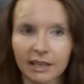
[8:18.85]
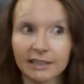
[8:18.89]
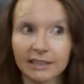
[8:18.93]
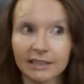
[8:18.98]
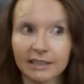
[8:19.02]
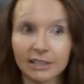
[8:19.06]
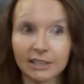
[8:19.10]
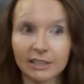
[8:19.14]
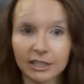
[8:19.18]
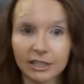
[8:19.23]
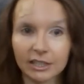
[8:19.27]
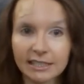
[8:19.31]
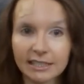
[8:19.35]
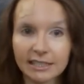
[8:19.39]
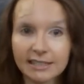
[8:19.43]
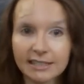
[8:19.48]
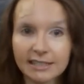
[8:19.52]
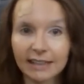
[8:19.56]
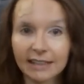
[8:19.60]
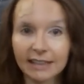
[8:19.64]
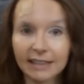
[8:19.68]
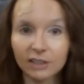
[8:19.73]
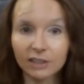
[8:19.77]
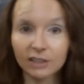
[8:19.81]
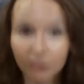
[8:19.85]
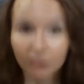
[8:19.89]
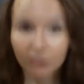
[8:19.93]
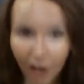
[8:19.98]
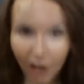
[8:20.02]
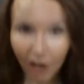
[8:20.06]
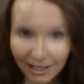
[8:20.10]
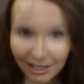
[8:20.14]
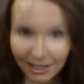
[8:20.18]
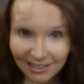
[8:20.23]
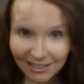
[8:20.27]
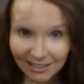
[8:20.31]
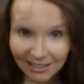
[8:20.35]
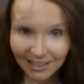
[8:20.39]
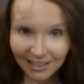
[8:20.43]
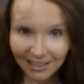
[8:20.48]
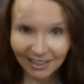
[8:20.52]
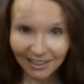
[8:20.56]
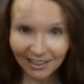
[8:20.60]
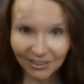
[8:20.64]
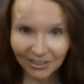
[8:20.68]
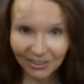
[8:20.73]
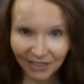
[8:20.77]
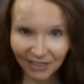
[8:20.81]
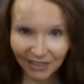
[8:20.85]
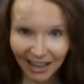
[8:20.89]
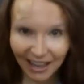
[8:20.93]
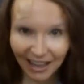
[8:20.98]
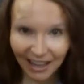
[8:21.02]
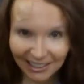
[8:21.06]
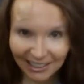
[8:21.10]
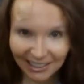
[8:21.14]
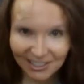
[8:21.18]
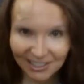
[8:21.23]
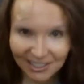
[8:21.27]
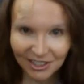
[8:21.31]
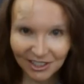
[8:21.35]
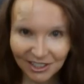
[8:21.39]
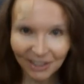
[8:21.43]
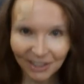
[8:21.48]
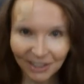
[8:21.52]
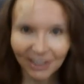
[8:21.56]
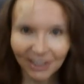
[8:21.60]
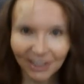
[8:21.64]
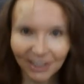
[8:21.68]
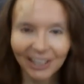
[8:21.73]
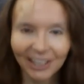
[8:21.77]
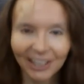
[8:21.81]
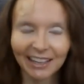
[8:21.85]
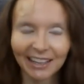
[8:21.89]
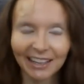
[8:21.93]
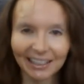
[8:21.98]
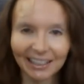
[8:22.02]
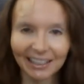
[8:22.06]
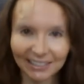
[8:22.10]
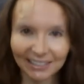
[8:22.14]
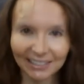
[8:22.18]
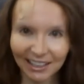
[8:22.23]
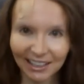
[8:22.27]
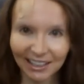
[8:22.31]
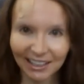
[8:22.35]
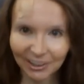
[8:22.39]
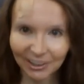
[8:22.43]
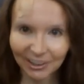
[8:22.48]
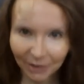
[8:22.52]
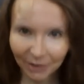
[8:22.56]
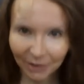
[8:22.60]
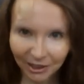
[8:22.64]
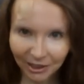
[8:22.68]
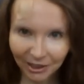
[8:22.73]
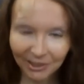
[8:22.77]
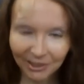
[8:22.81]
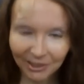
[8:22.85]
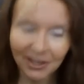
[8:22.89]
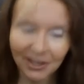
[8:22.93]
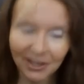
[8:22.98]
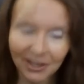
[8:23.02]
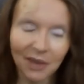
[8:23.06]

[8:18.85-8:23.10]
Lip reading: There is a lot of added sugar in that yogurt,